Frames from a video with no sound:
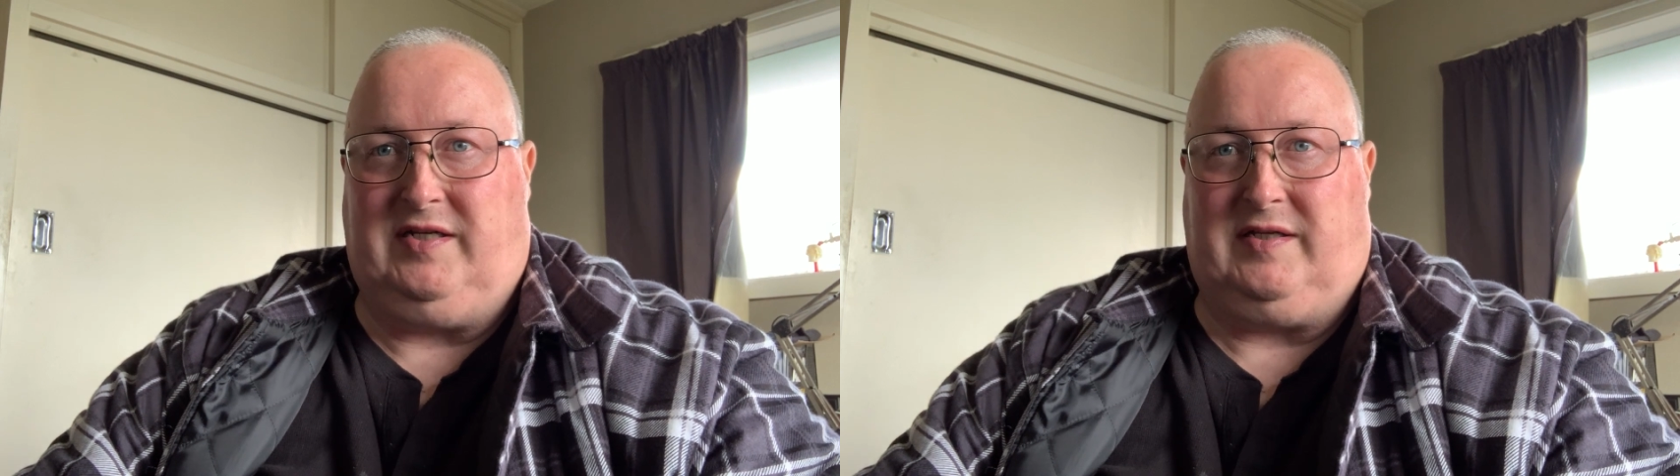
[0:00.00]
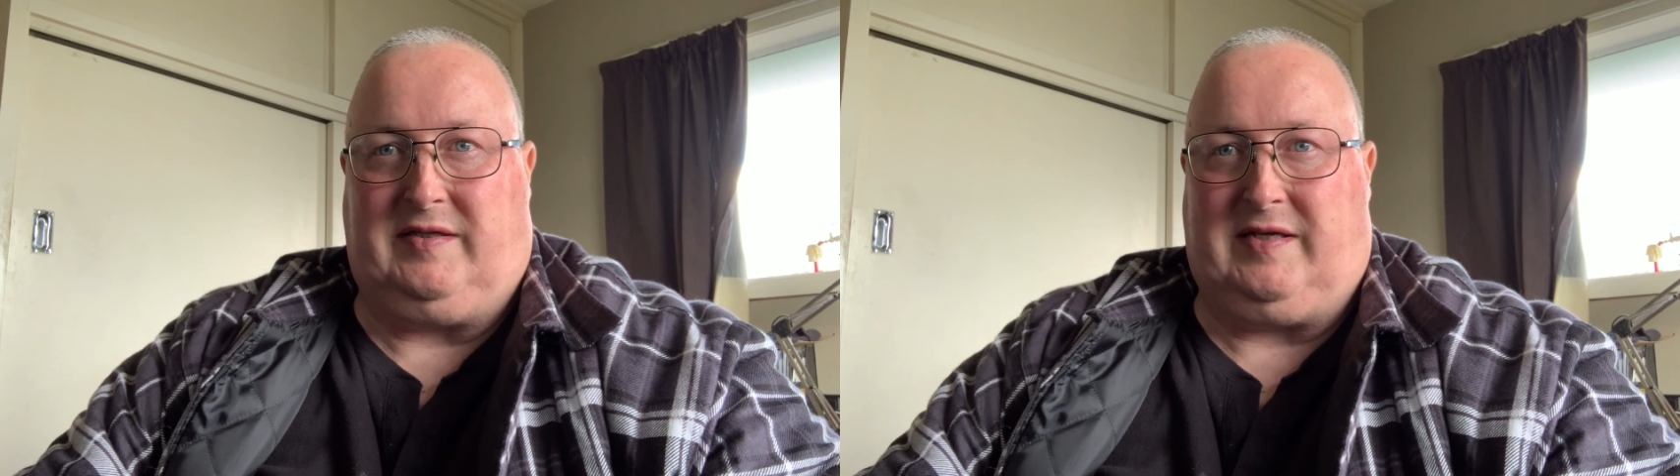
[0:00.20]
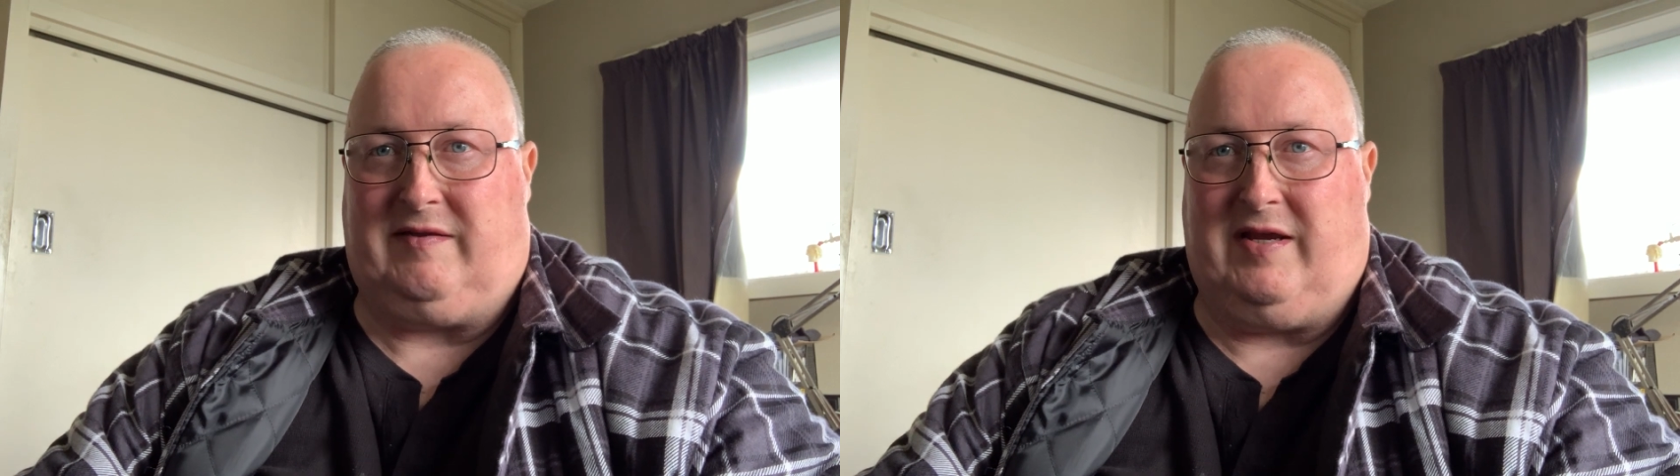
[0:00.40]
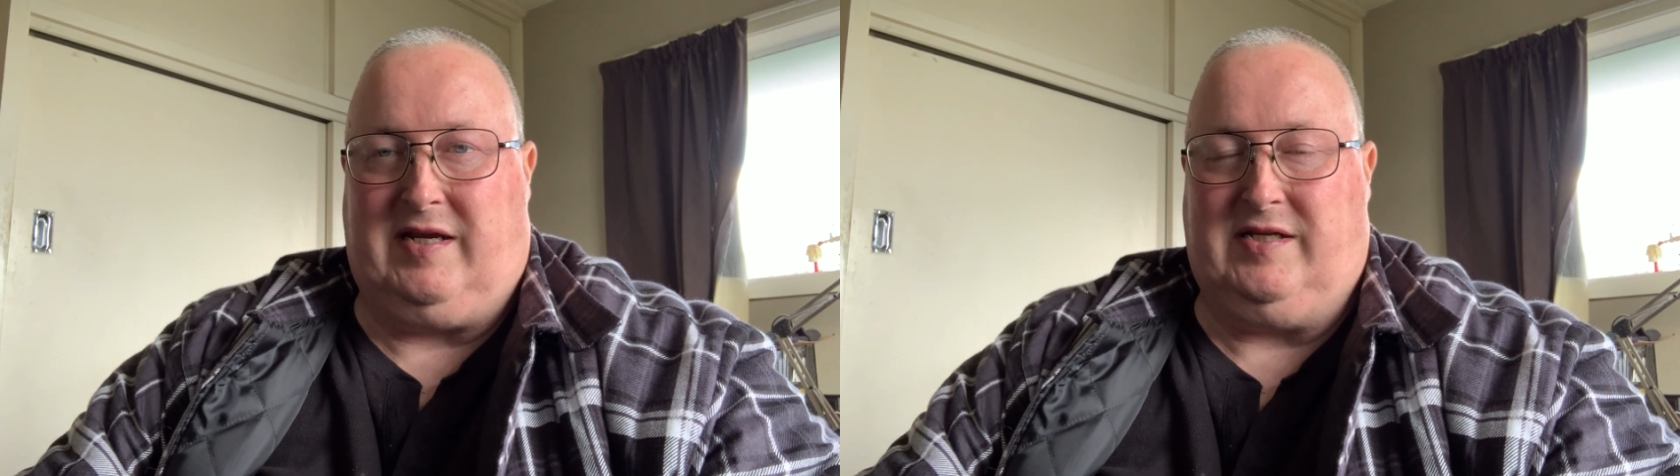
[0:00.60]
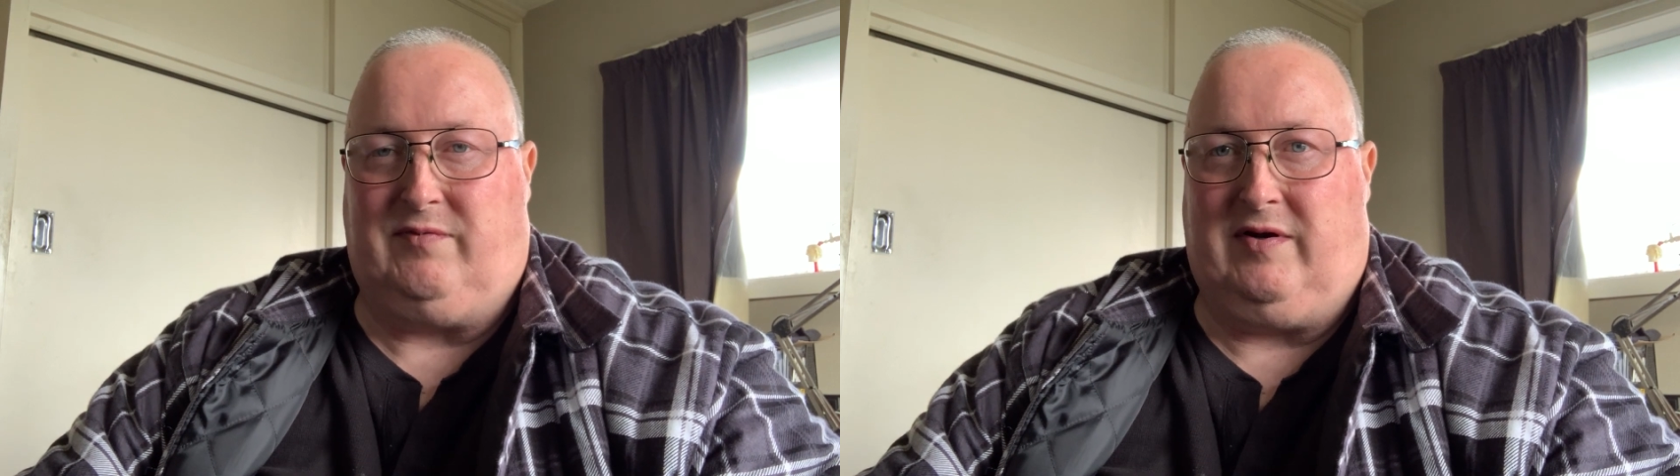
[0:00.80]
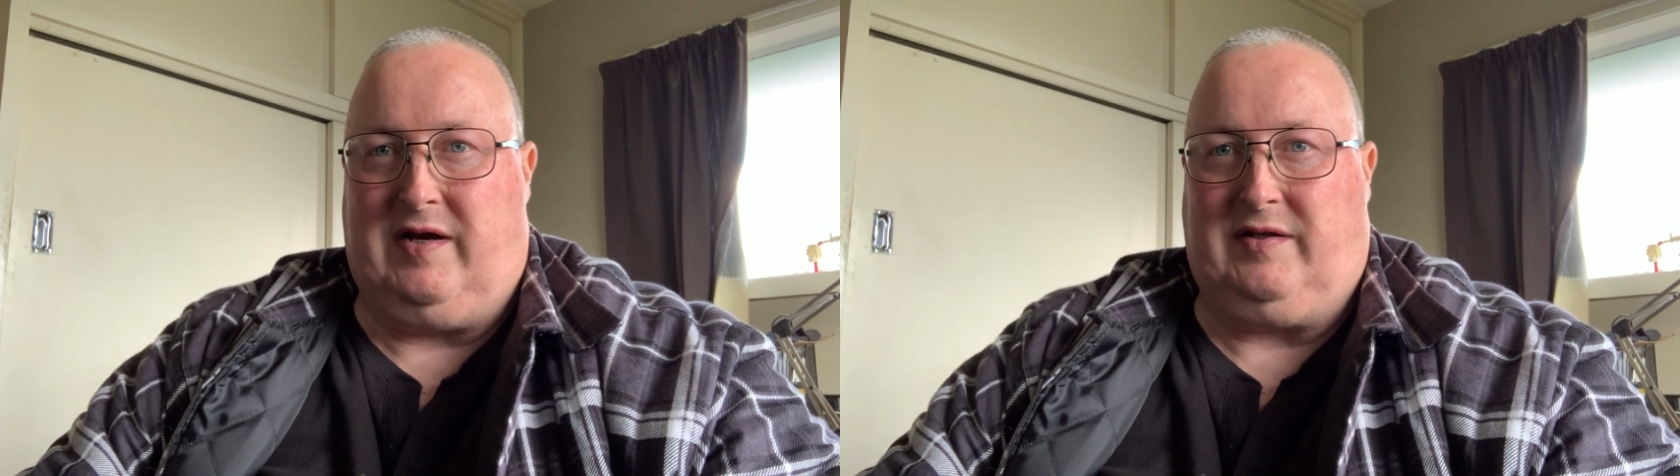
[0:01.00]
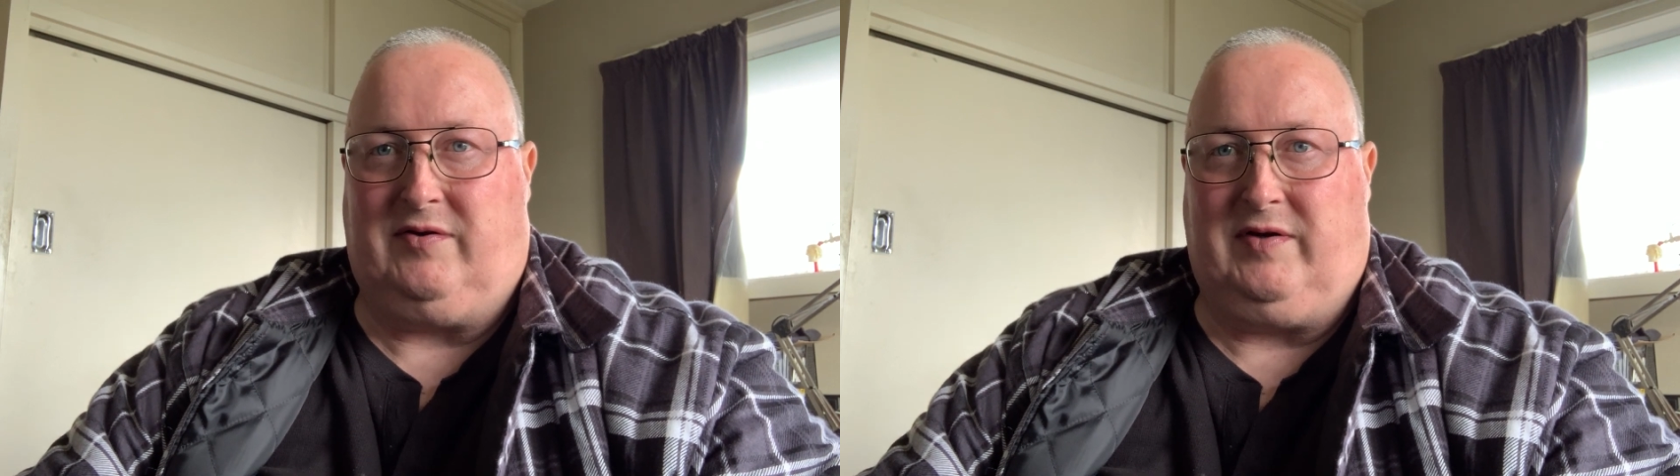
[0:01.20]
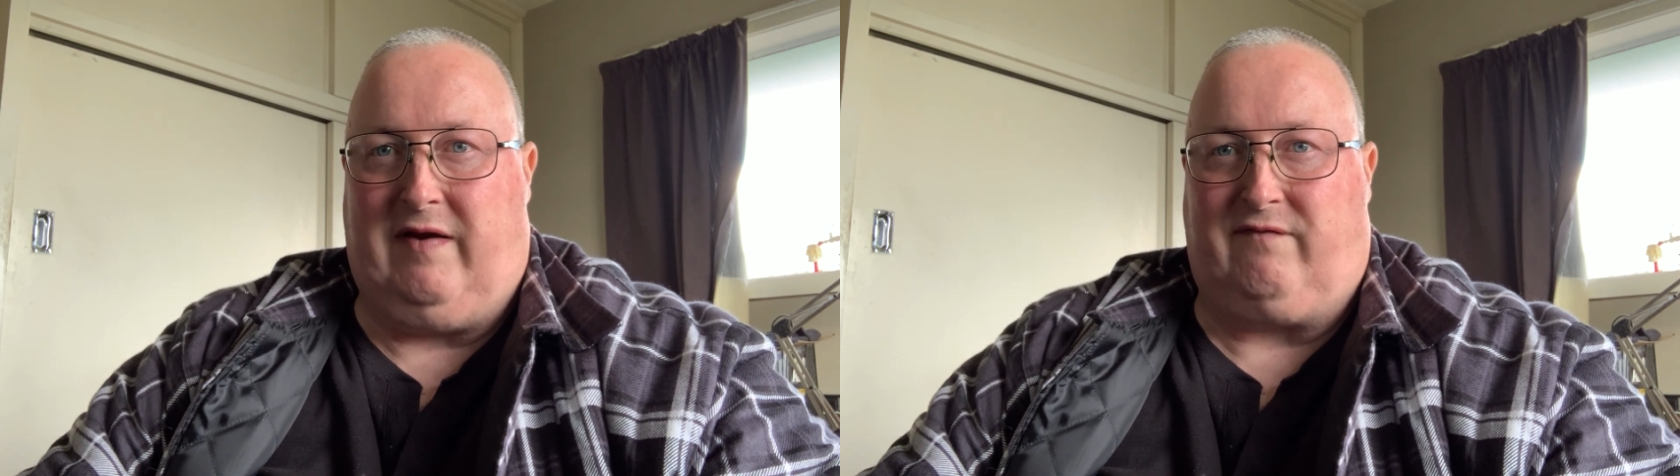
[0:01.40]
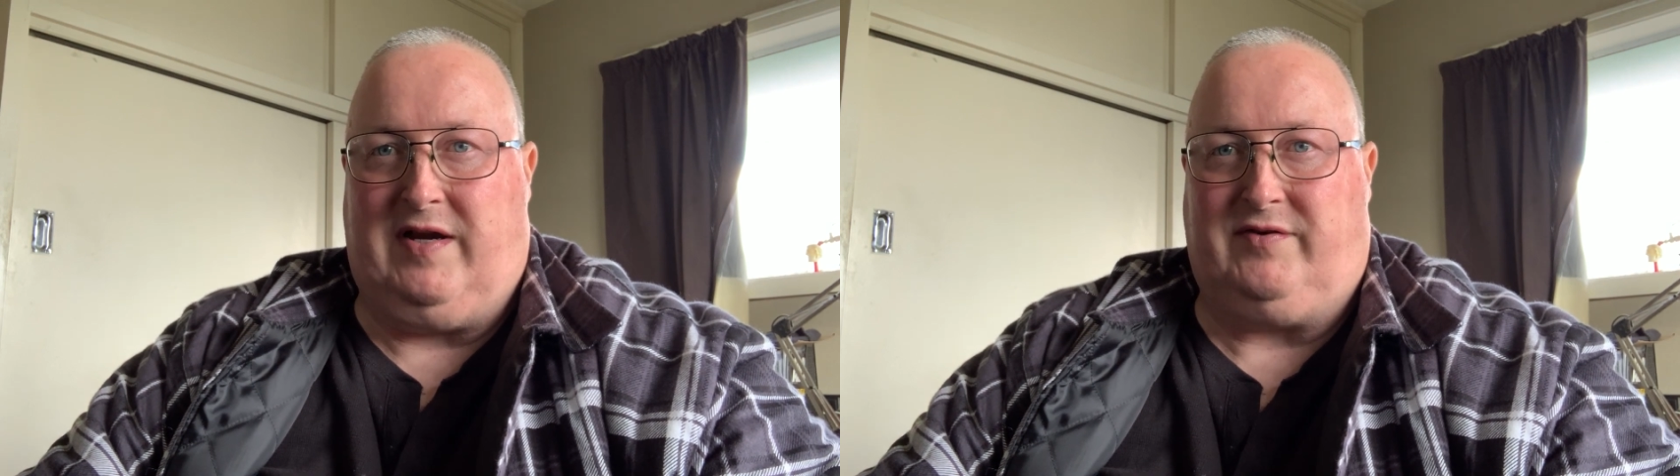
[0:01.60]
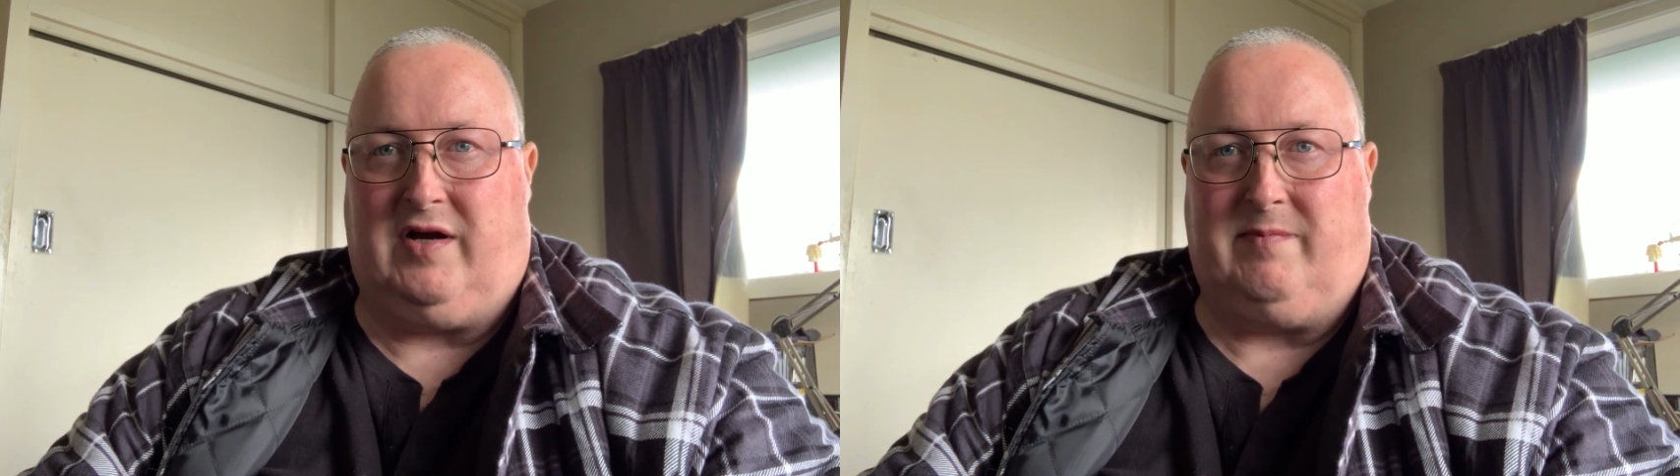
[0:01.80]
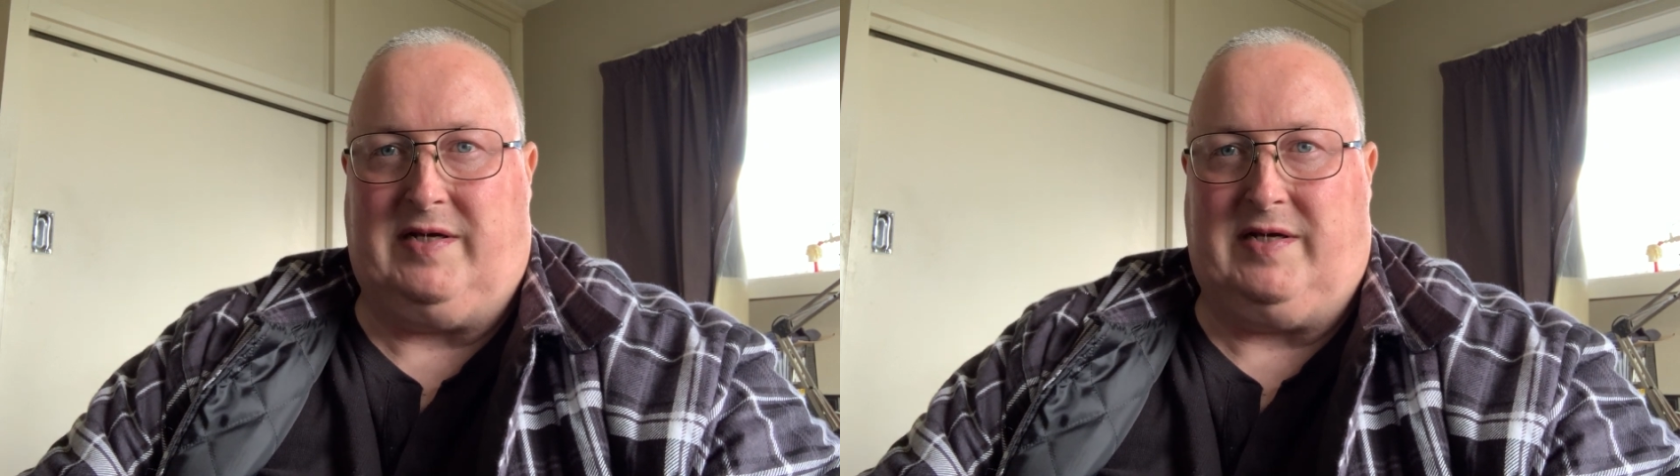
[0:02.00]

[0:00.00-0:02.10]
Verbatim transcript: The thing is, when I do get free time,